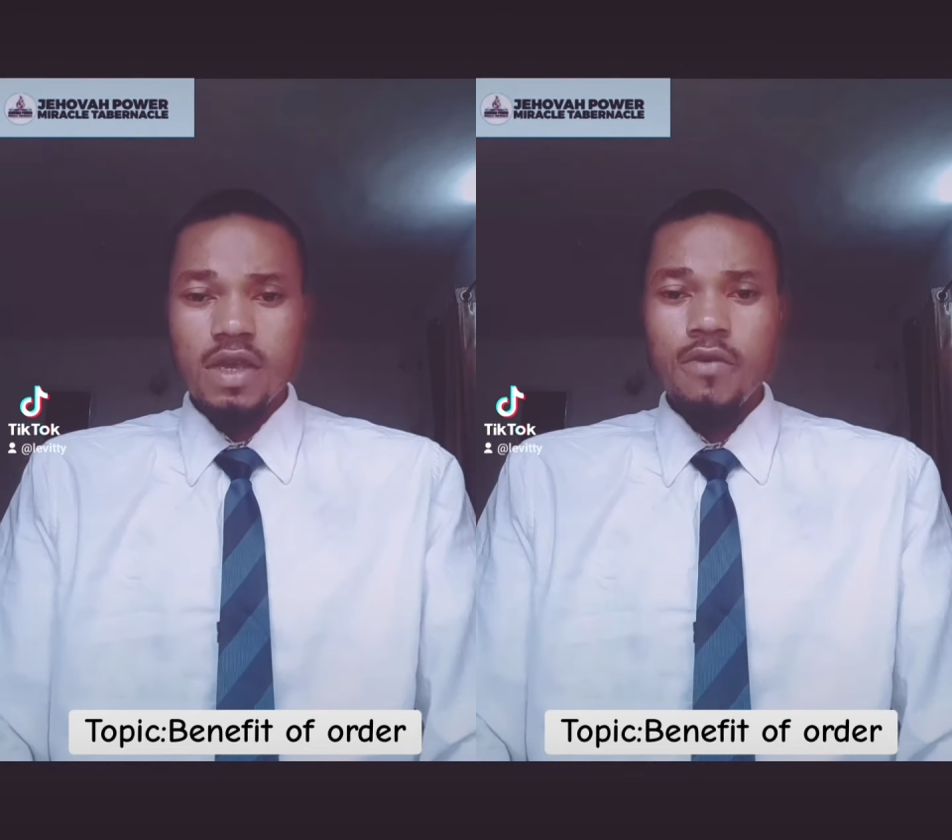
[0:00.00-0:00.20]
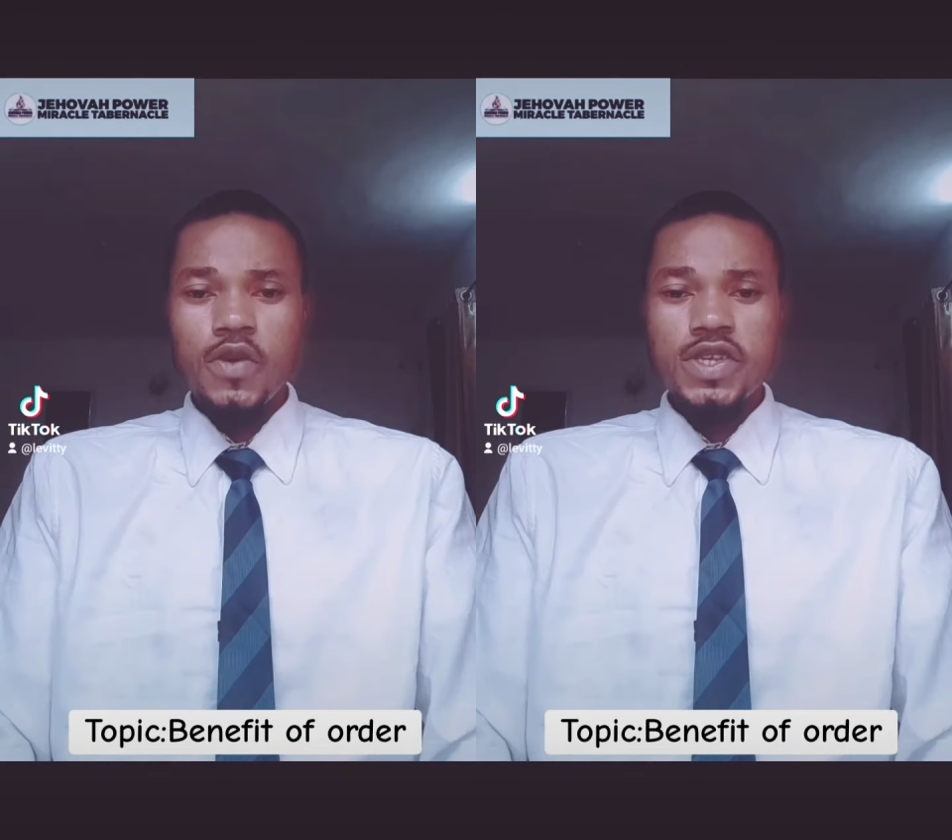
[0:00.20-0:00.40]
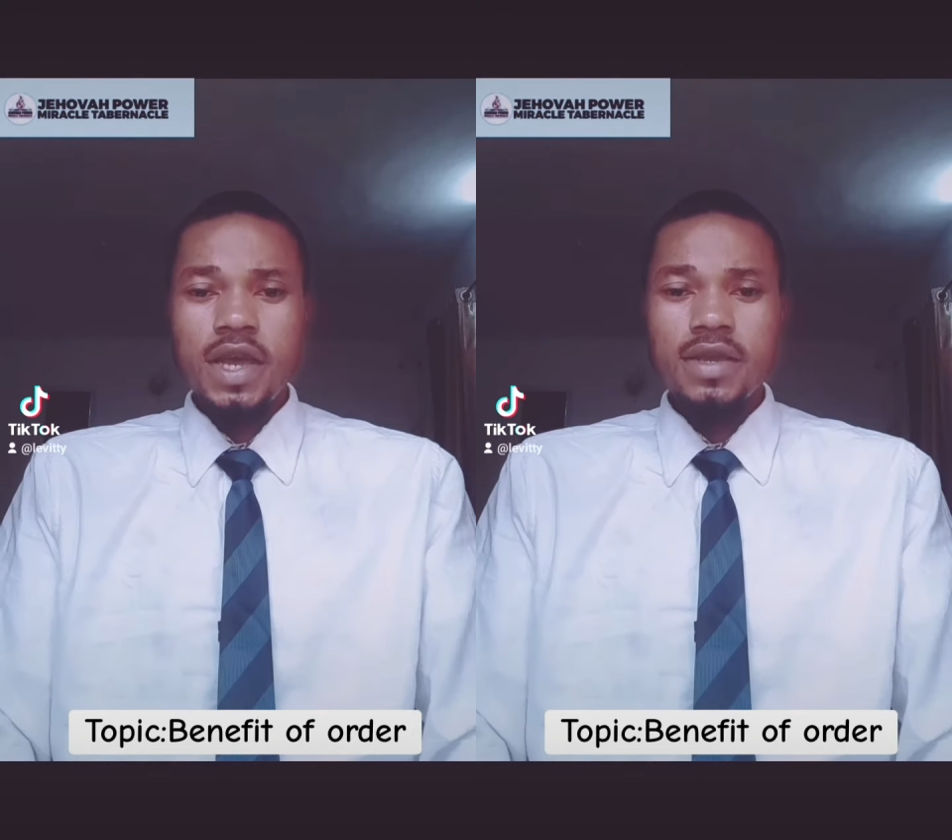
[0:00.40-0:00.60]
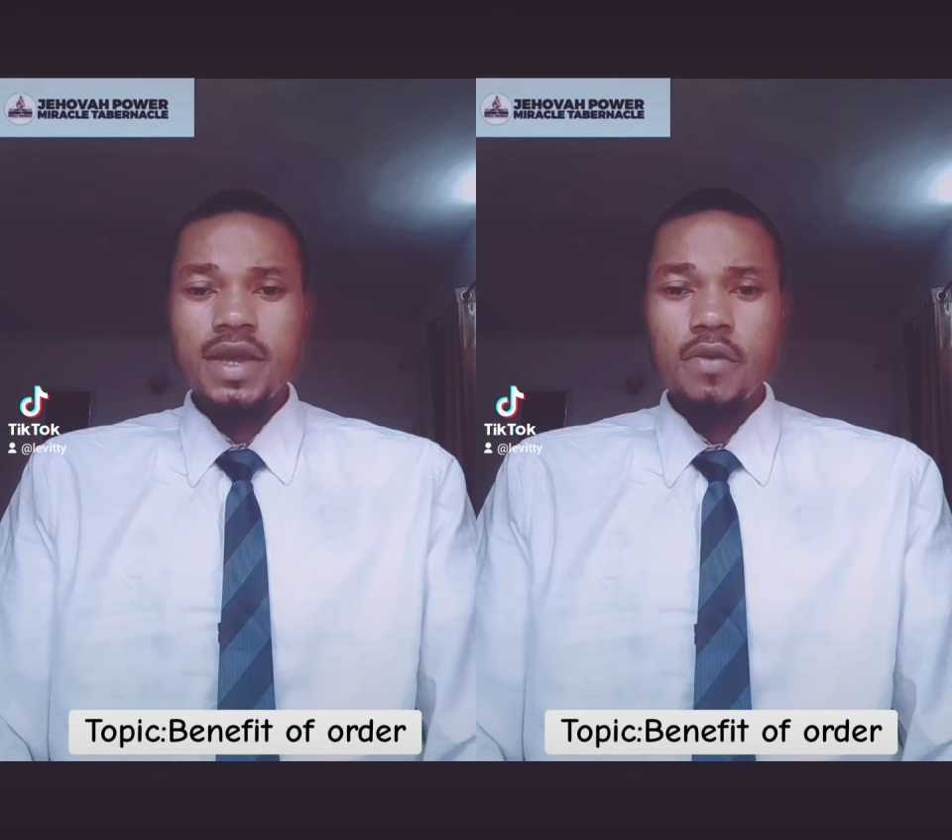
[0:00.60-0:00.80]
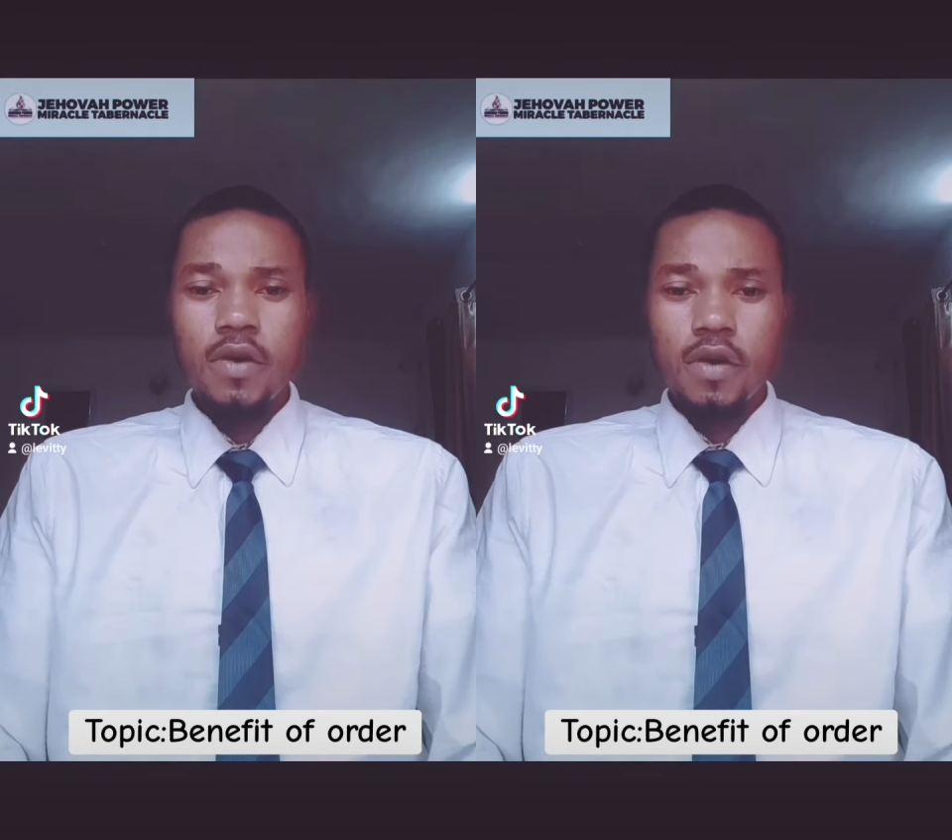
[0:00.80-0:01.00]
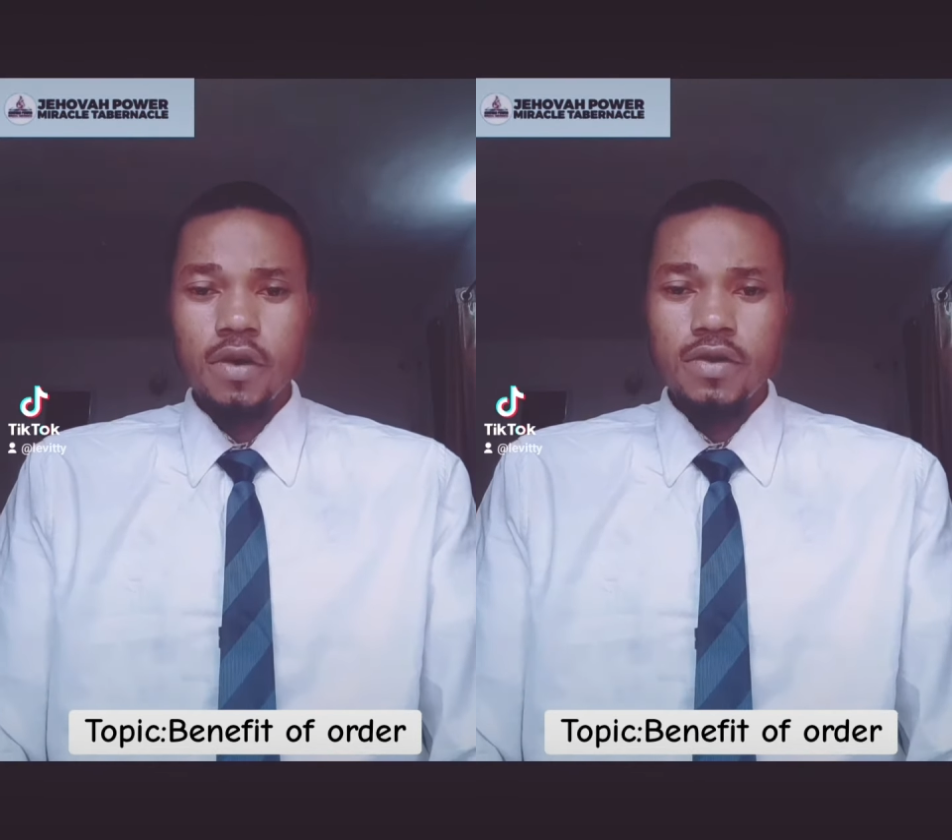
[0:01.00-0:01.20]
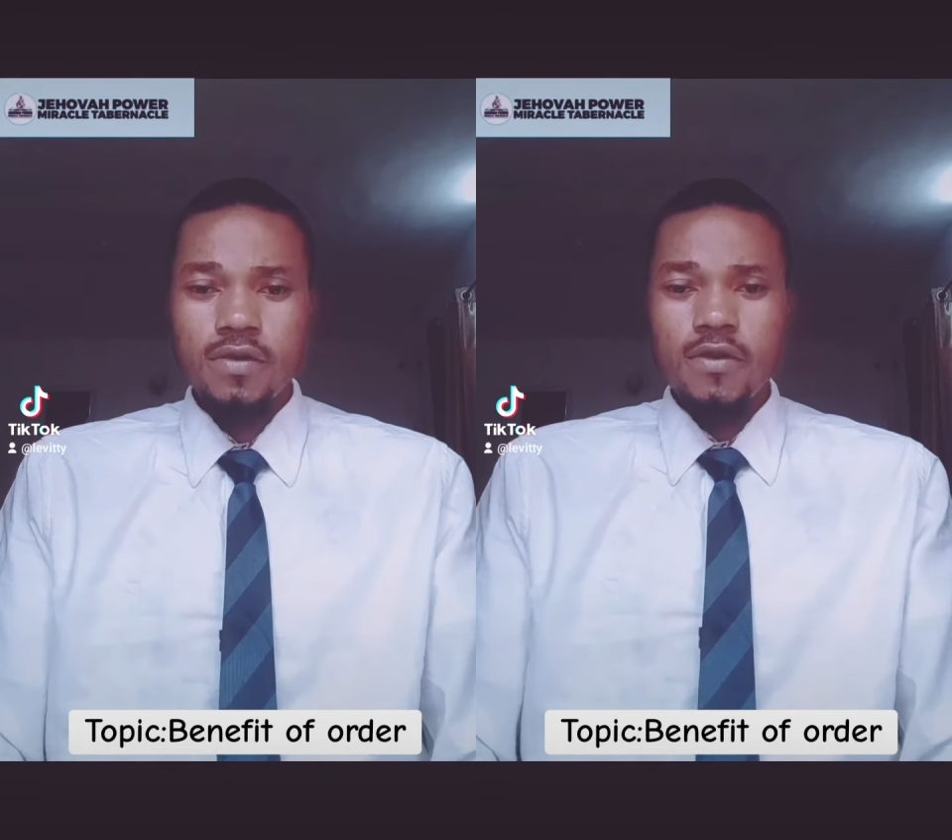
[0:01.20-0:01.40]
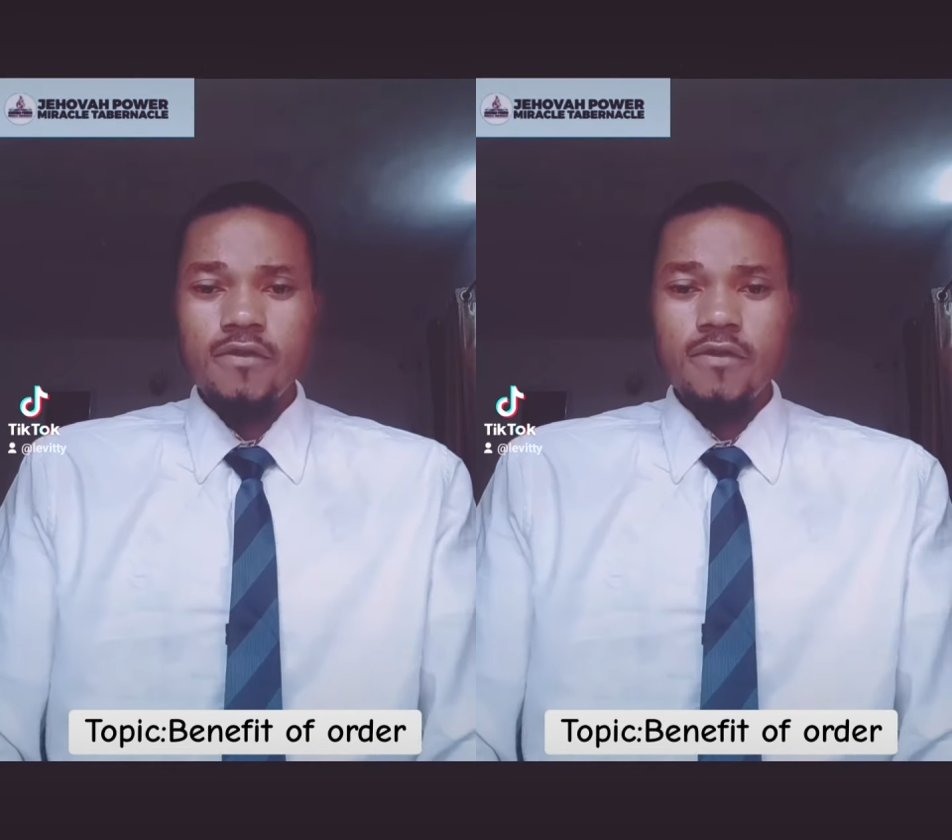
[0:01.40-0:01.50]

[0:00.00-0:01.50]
If we check downward